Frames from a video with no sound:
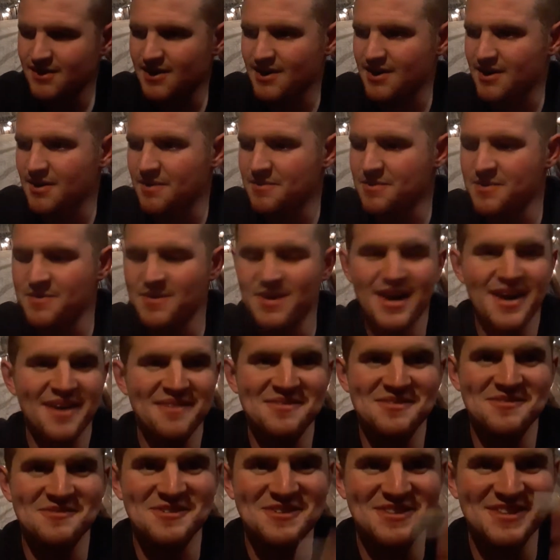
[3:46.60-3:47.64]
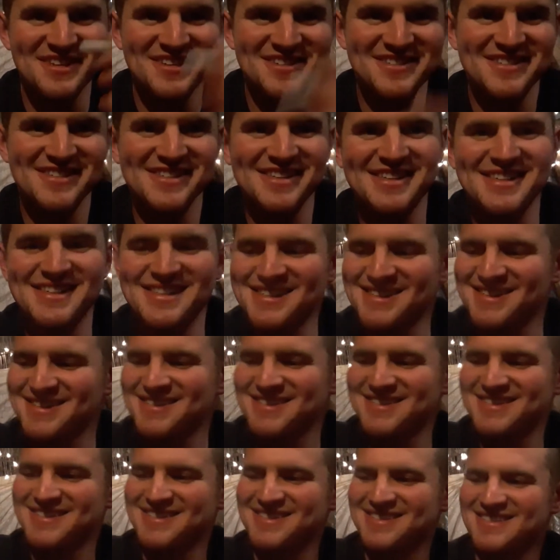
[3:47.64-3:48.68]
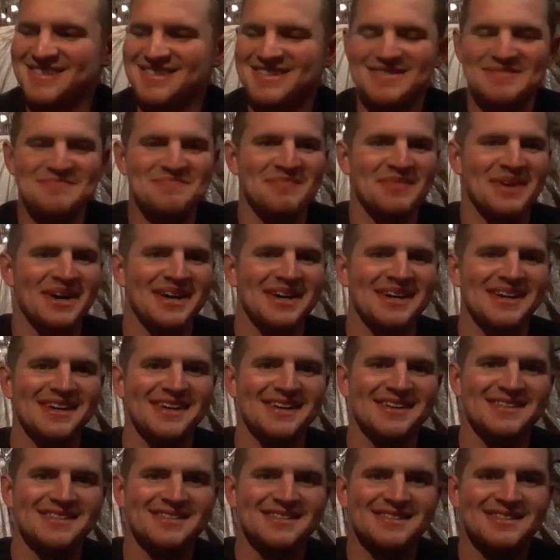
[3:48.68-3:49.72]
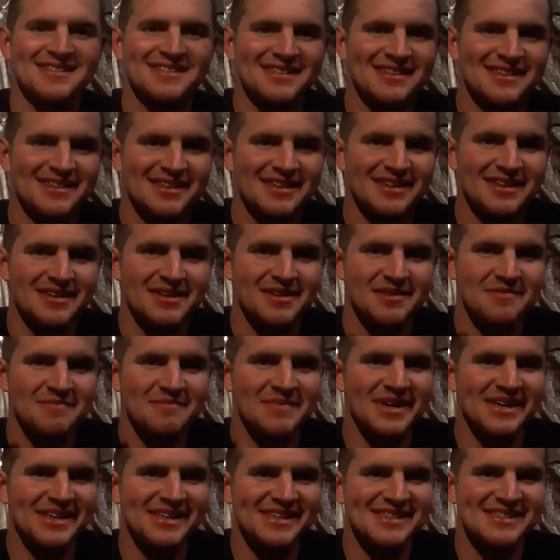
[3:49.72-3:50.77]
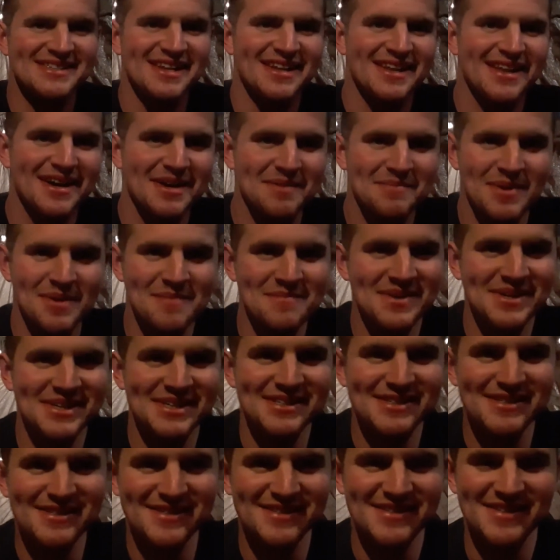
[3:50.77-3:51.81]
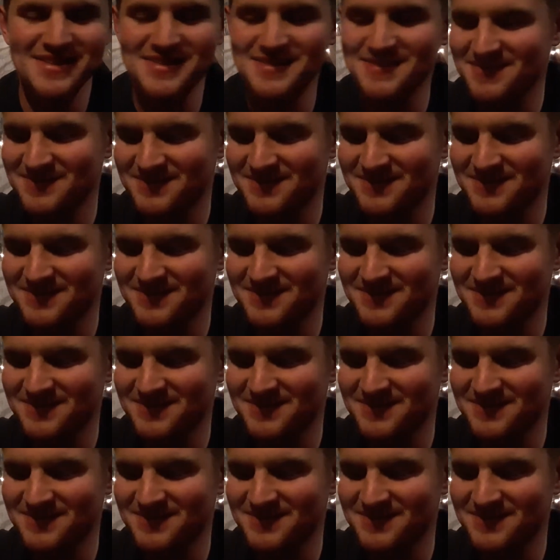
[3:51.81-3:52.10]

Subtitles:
I'm gonna be having with this my Mickeys. I like my Mickeys, so